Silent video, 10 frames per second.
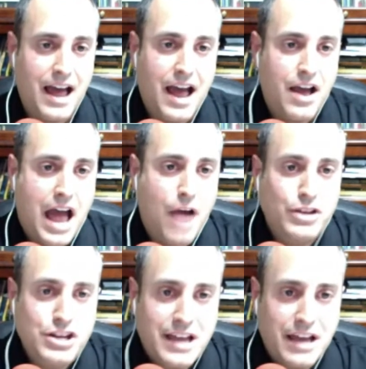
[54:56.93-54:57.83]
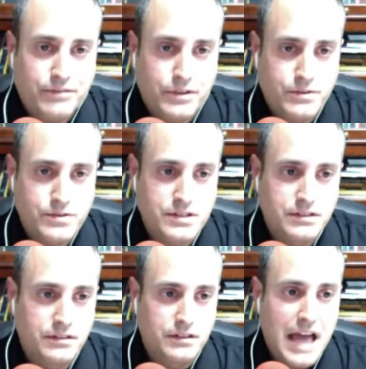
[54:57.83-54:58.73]
how can you account for those?
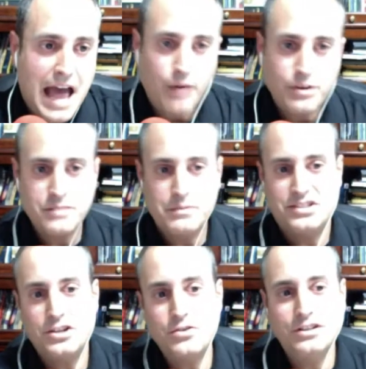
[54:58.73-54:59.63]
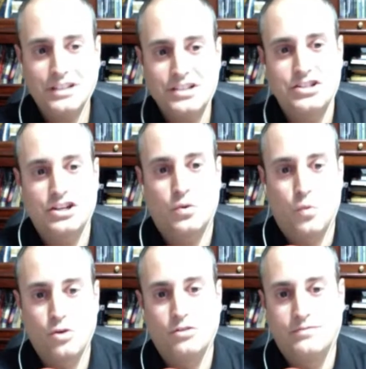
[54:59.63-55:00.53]
How does a materialistic
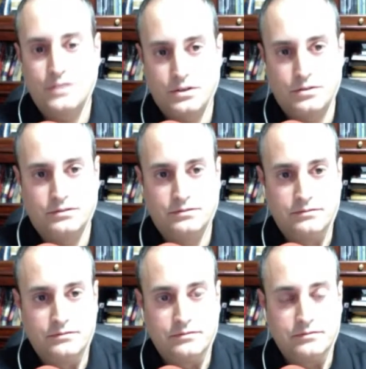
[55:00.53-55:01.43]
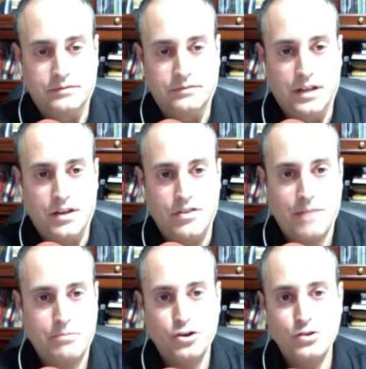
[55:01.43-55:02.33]
worldview
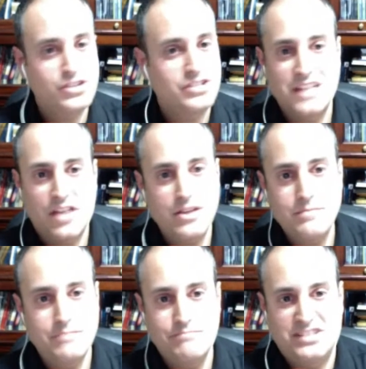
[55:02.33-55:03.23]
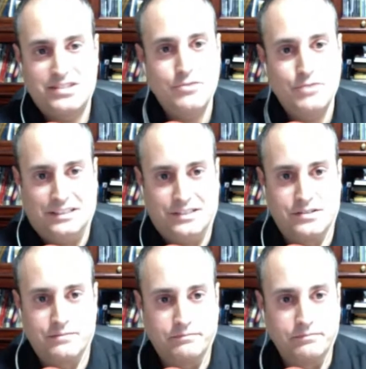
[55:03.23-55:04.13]
that produces nothing but
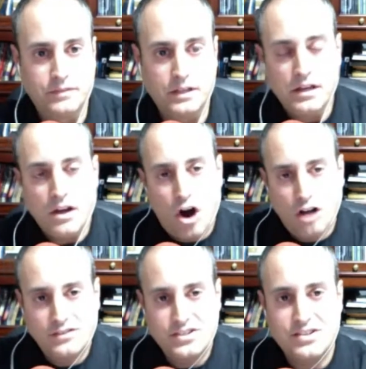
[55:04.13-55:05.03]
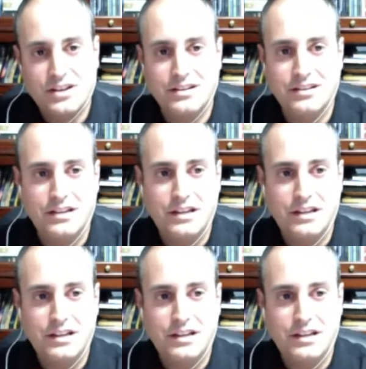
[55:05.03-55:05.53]
materialism all of a sudden